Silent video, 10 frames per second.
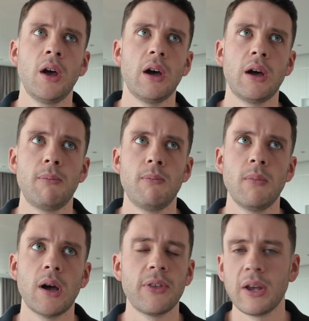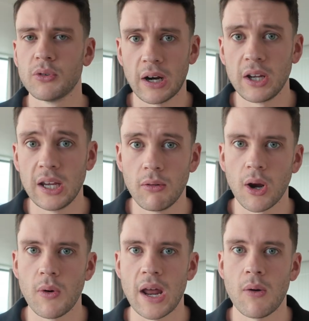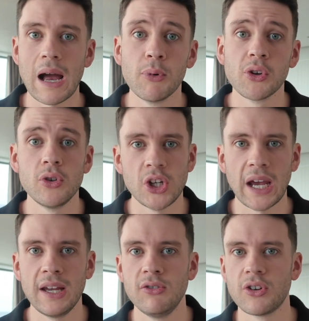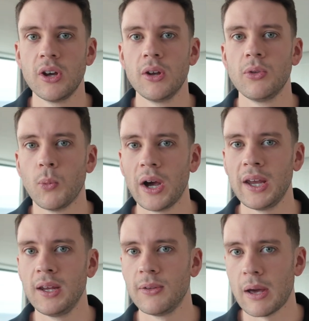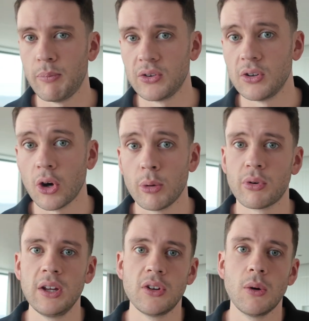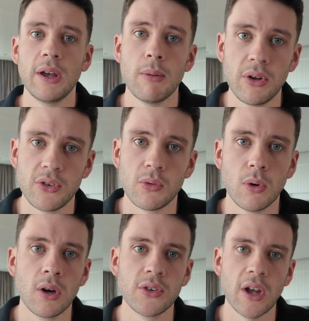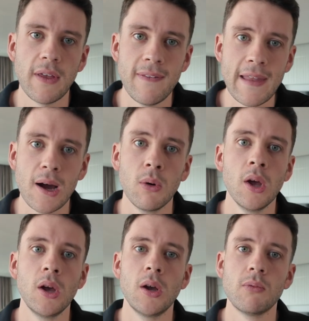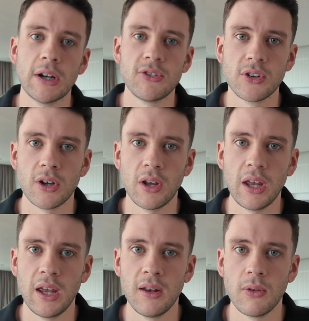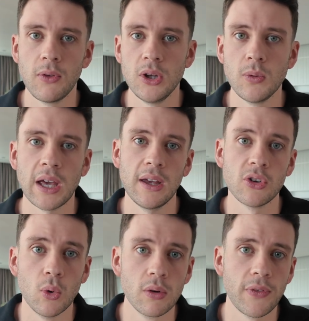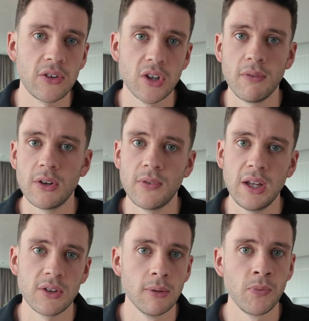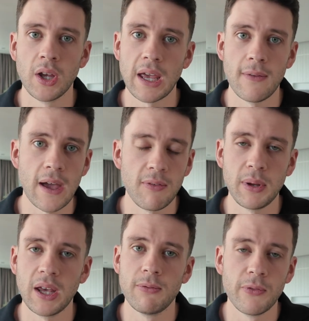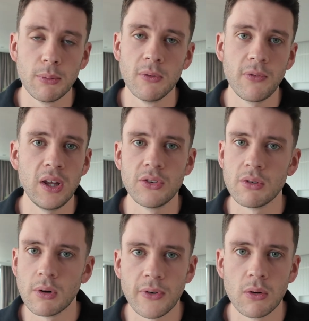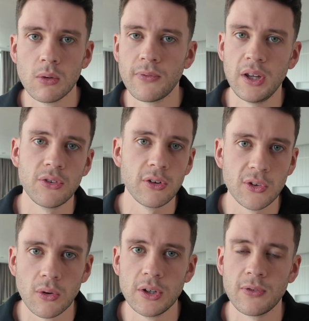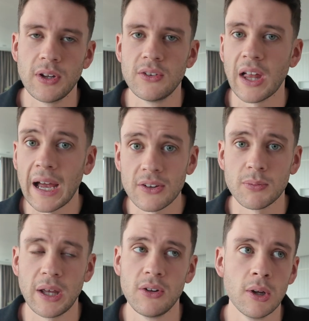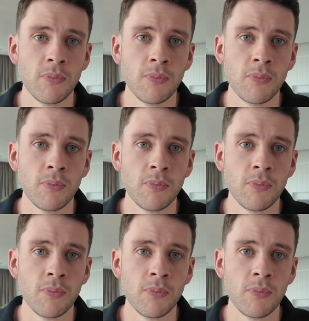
I think it was around a year ago now, Amazon changed the way their business operates and the way their business works, and they now register in the UK. So all of their service fees, again, the FBA fulfillment fees, the referral fees, the storage fees, the ad spend,